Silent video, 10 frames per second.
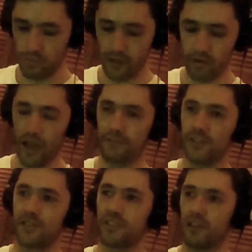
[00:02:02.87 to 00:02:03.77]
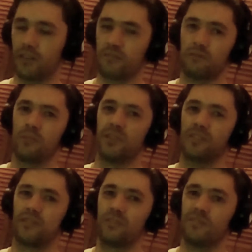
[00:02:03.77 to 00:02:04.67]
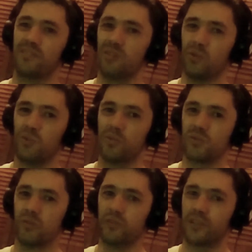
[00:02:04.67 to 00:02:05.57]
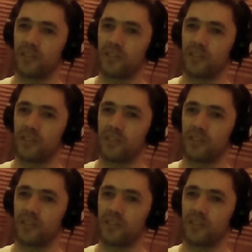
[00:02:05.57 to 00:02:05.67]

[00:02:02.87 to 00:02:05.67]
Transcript: we don't have to sit with doors all the